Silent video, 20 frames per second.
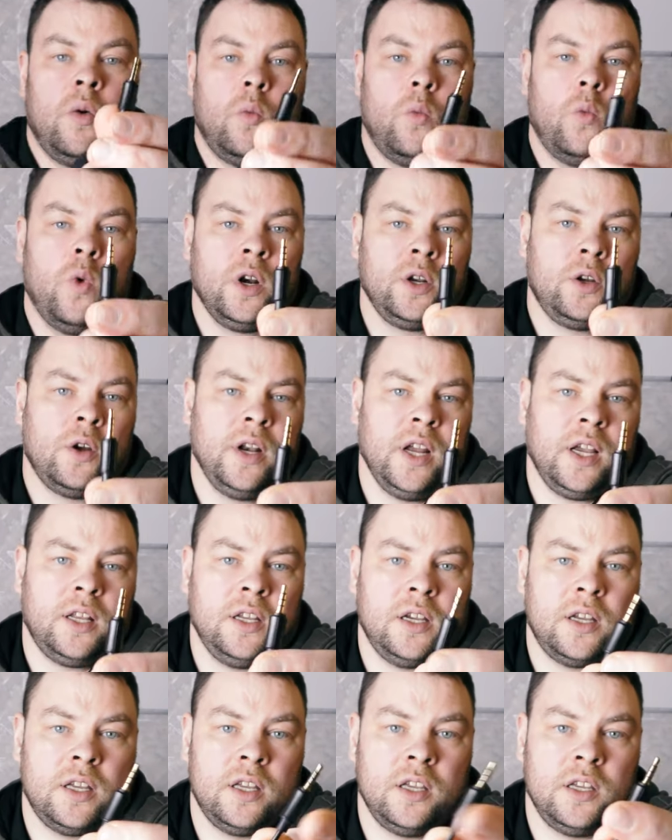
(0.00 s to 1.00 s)
One
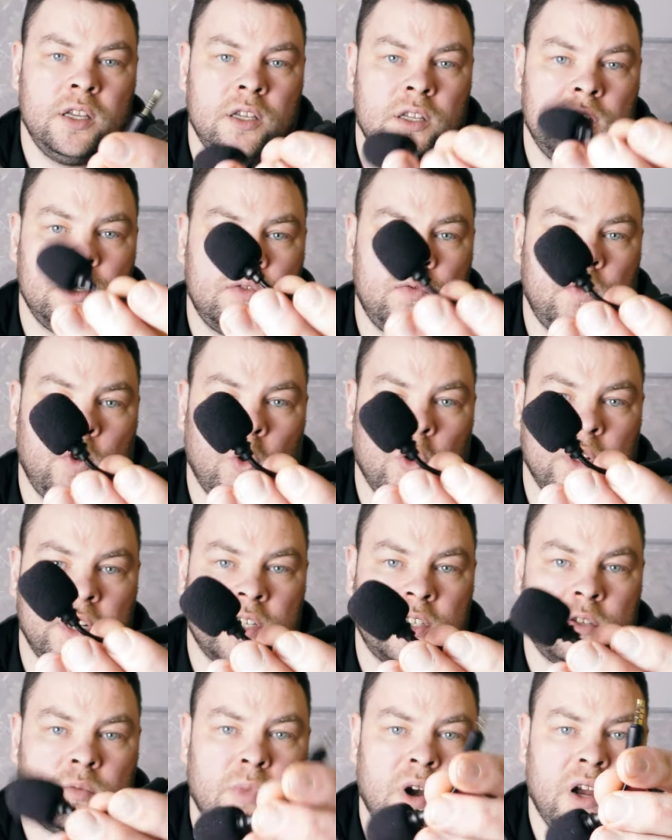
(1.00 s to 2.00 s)
connector is for the
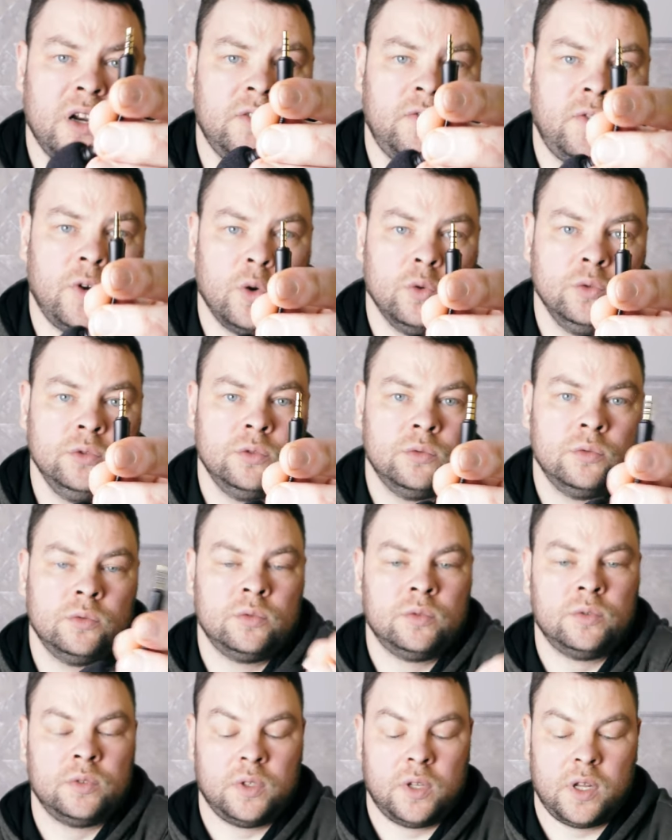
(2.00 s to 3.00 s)
smartphone
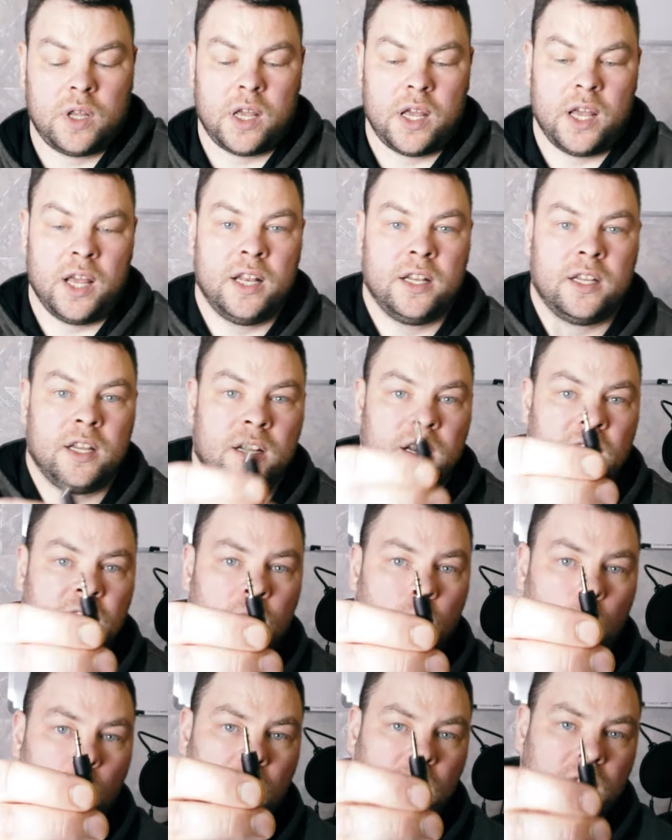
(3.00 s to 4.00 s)
and
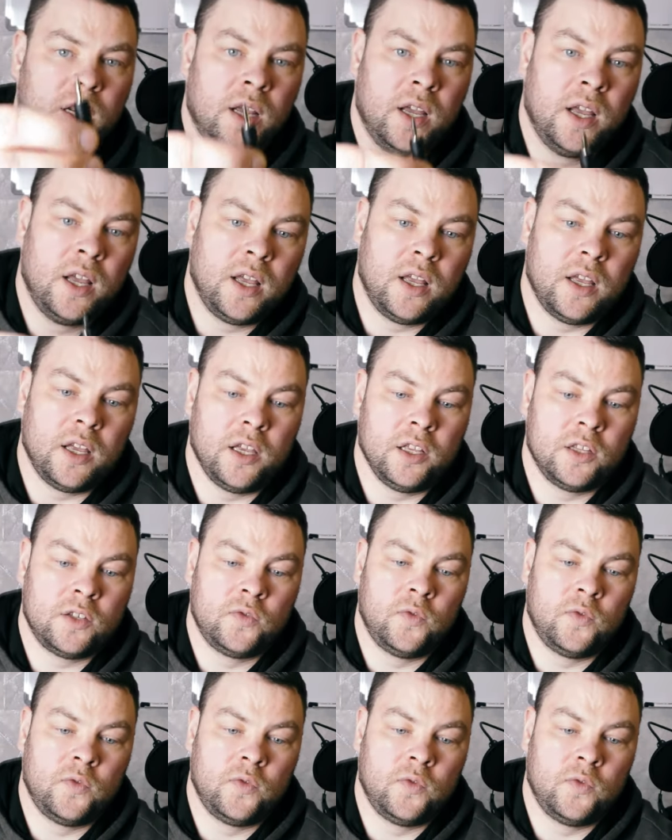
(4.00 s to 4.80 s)
another one is